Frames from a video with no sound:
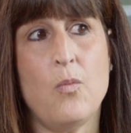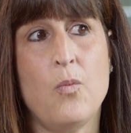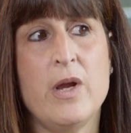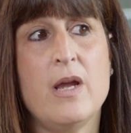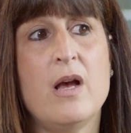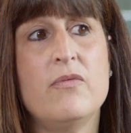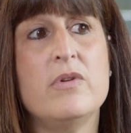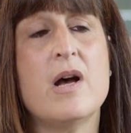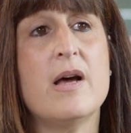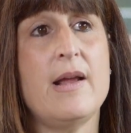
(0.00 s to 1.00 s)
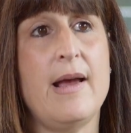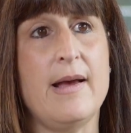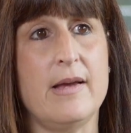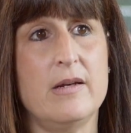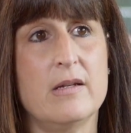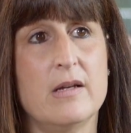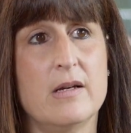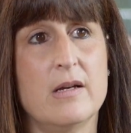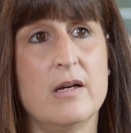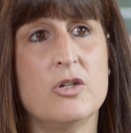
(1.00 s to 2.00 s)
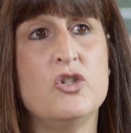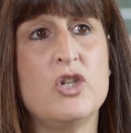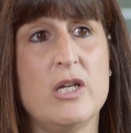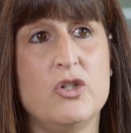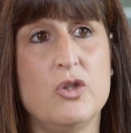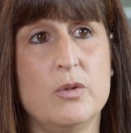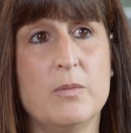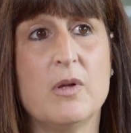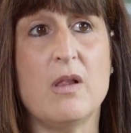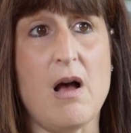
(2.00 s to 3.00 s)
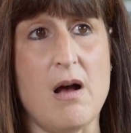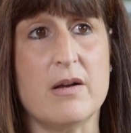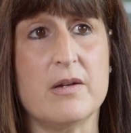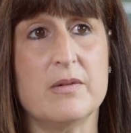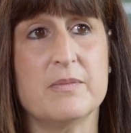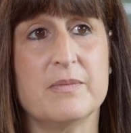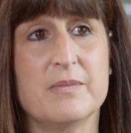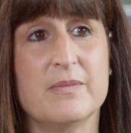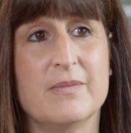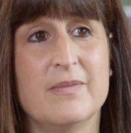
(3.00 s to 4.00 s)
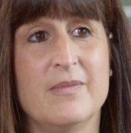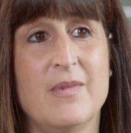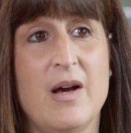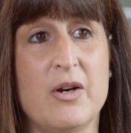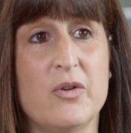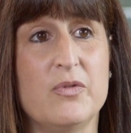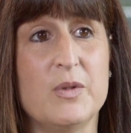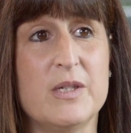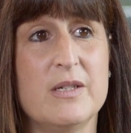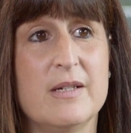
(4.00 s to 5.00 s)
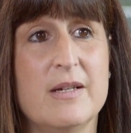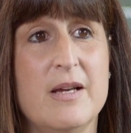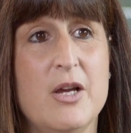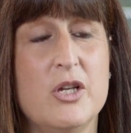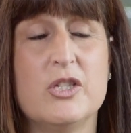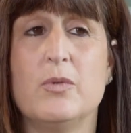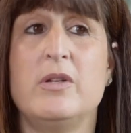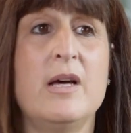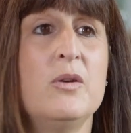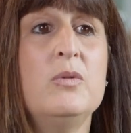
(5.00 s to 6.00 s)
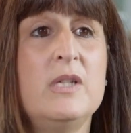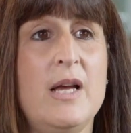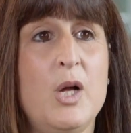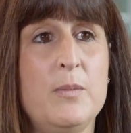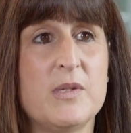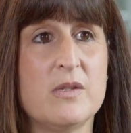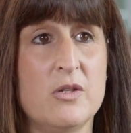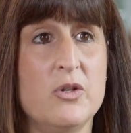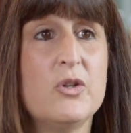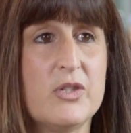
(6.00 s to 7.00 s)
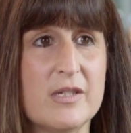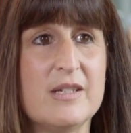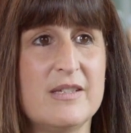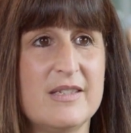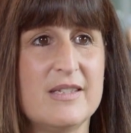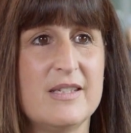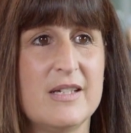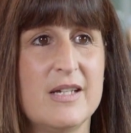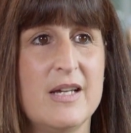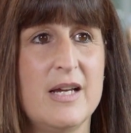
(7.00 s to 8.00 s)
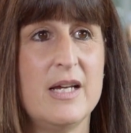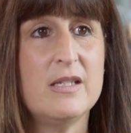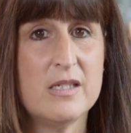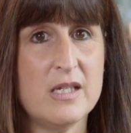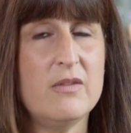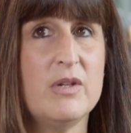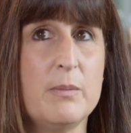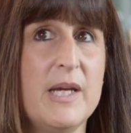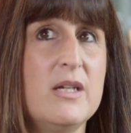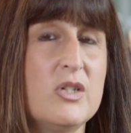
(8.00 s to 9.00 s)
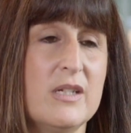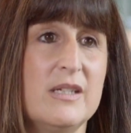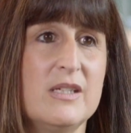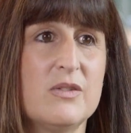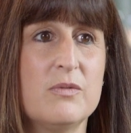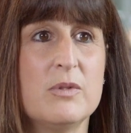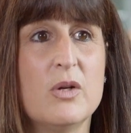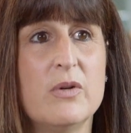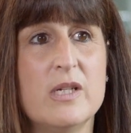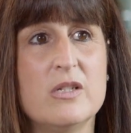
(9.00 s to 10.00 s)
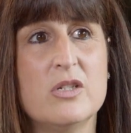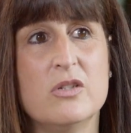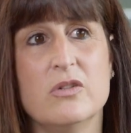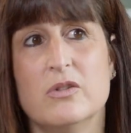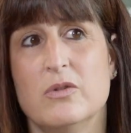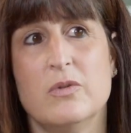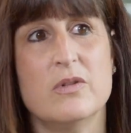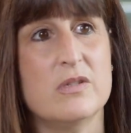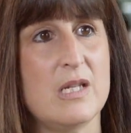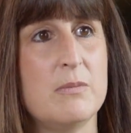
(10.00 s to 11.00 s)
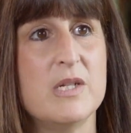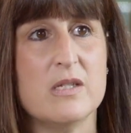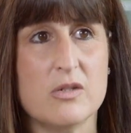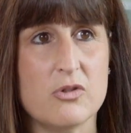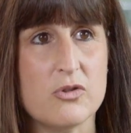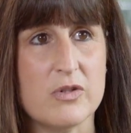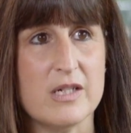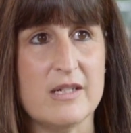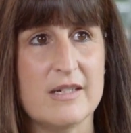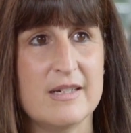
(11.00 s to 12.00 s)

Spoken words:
we have not had a J-tube clog on our floor. So it not only helps the nurses, it's saving patients from going to same-day surgery